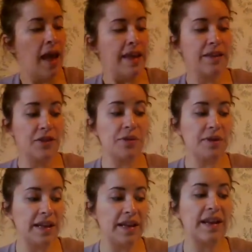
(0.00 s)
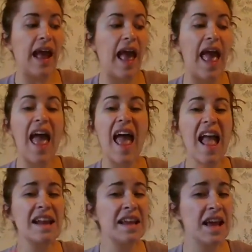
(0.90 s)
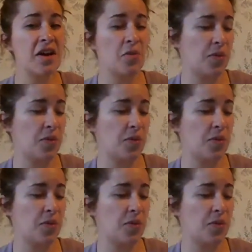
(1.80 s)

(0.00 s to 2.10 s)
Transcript: If you need any help